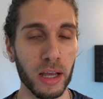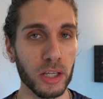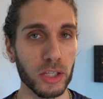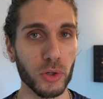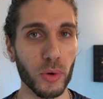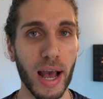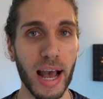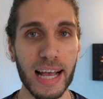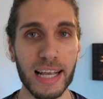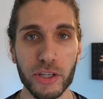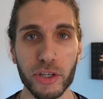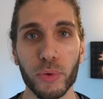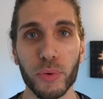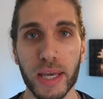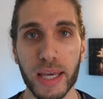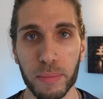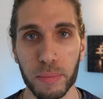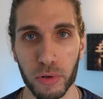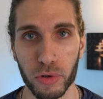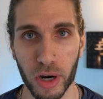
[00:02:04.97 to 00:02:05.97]
So as you
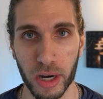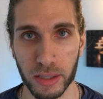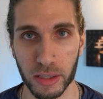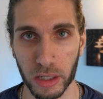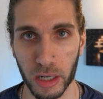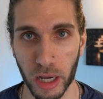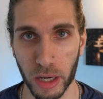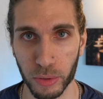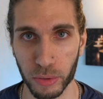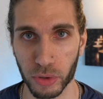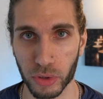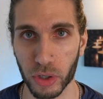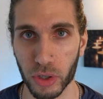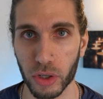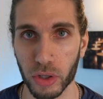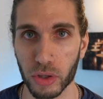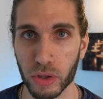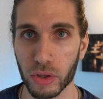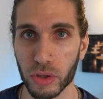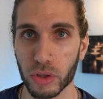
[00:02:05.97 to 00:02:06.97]
keep your eyes closed,
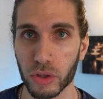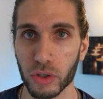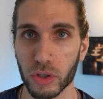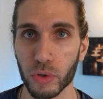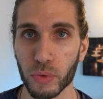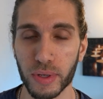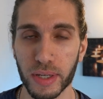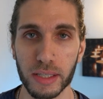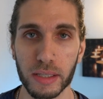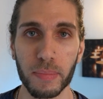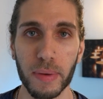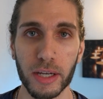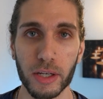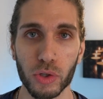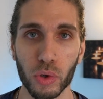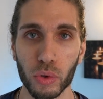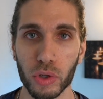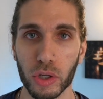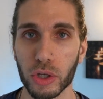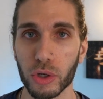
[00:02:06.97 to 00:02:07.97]
you need to make
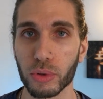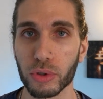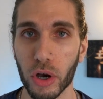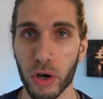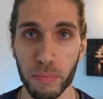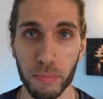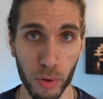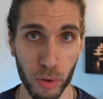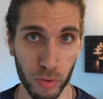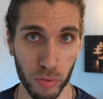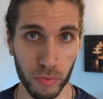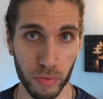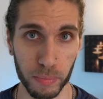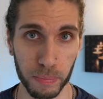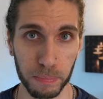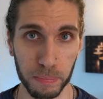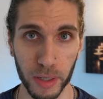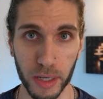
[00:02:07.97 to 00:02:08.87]
sure that you don't move